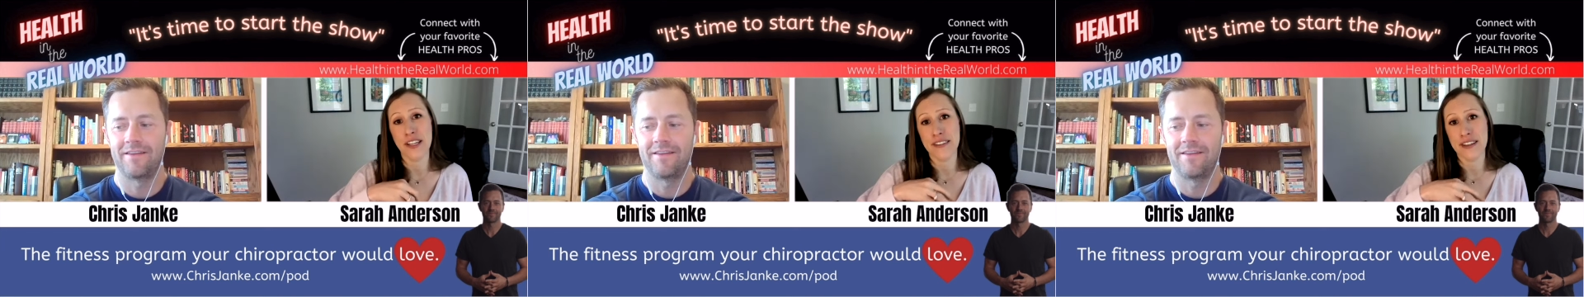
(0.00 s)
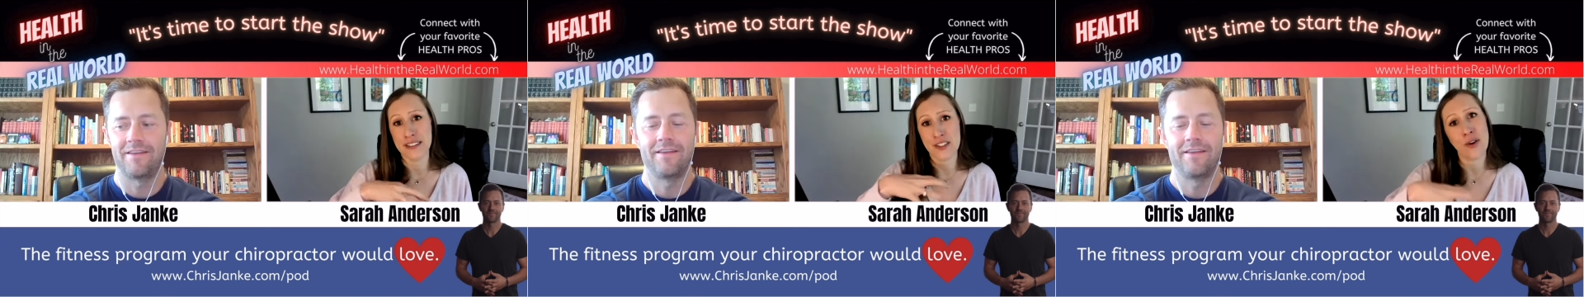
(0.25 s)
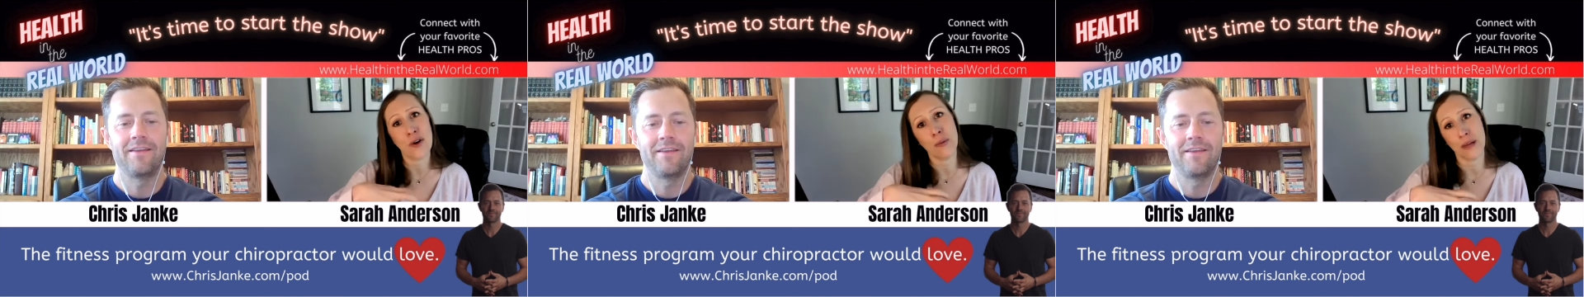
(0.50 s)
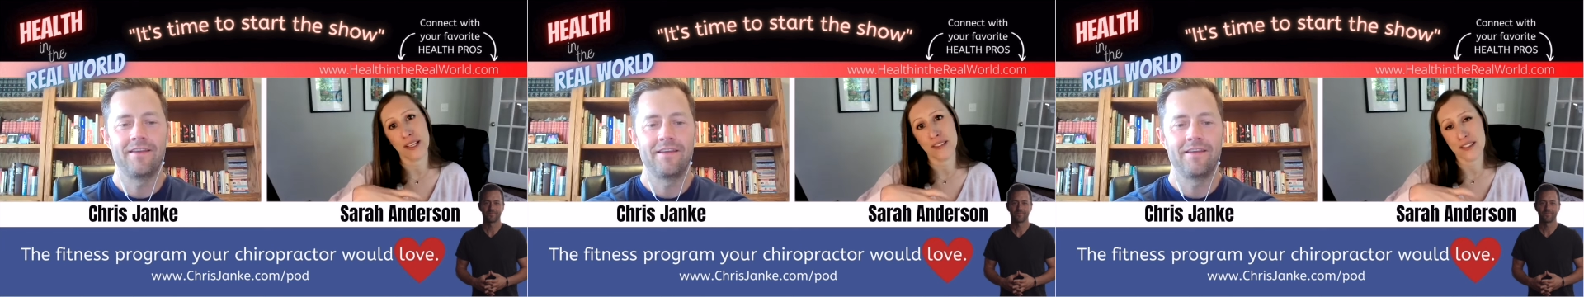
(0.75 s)
Speaker 1: And that's the whole
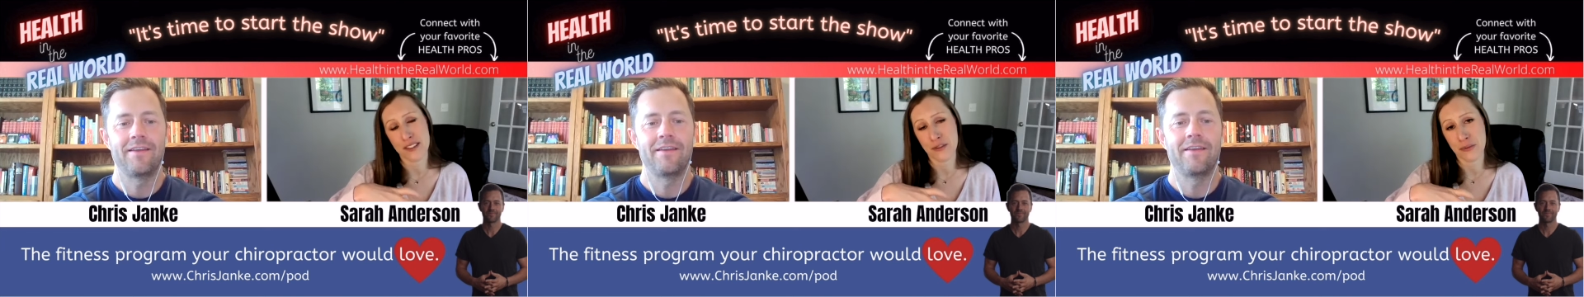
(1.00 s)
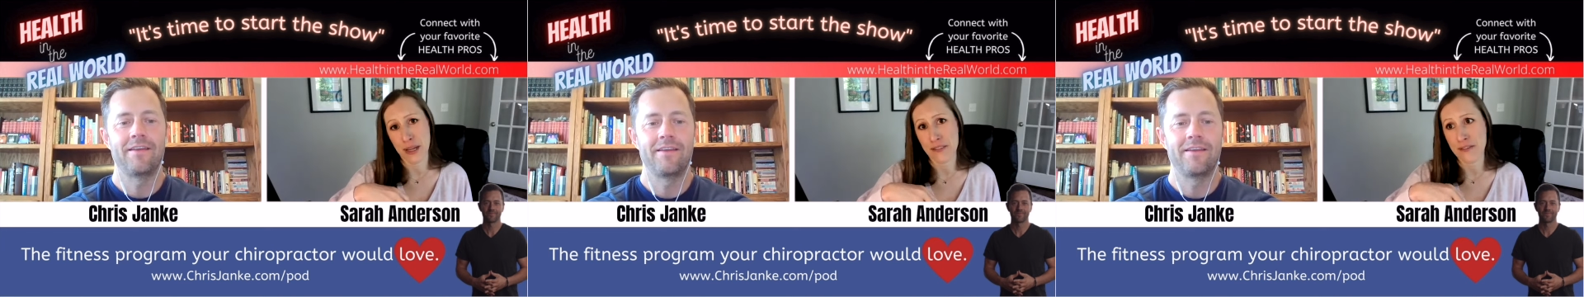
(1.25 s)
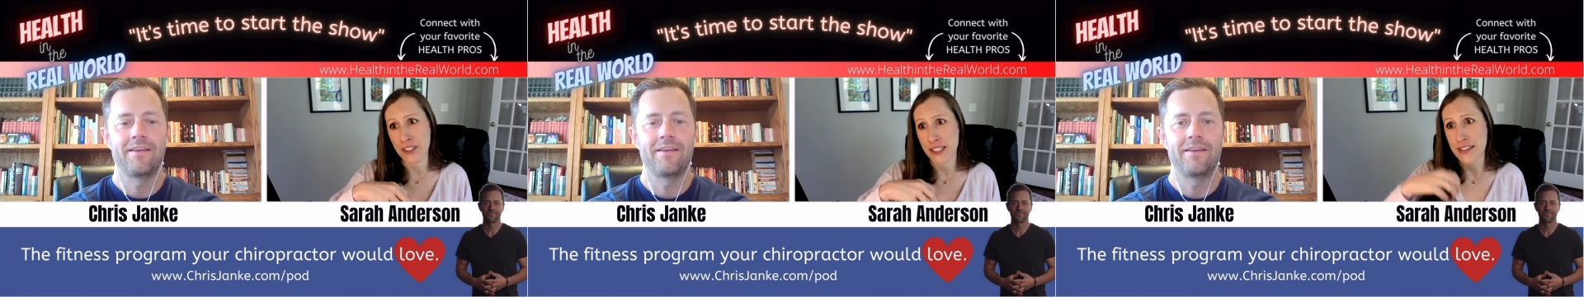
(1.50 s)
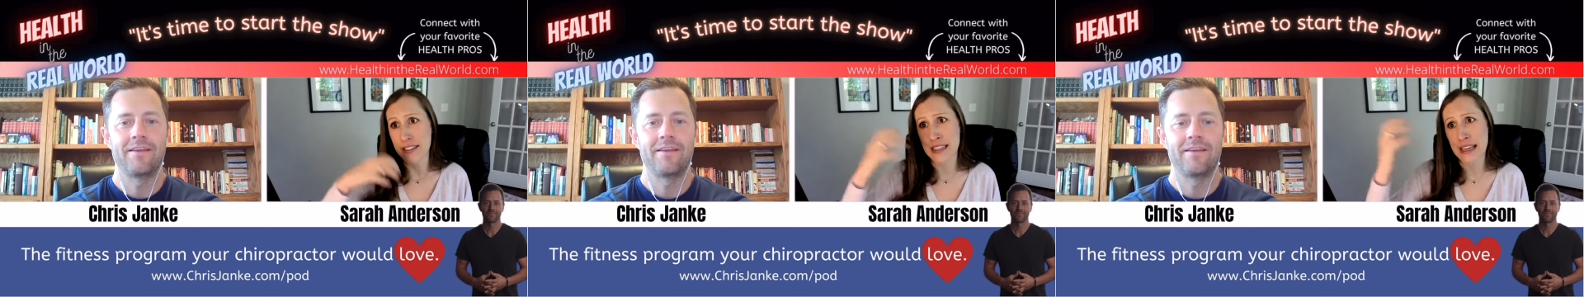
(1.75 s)
basis of
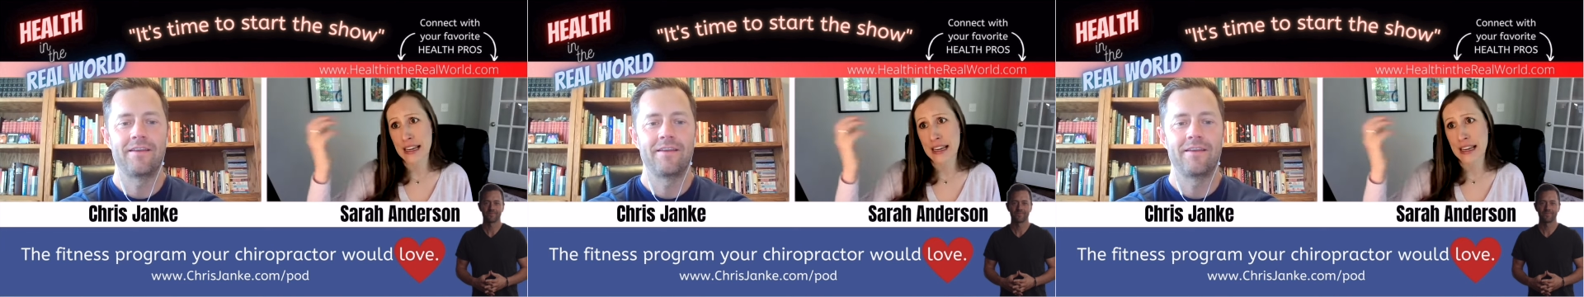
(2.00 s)
mindfulness.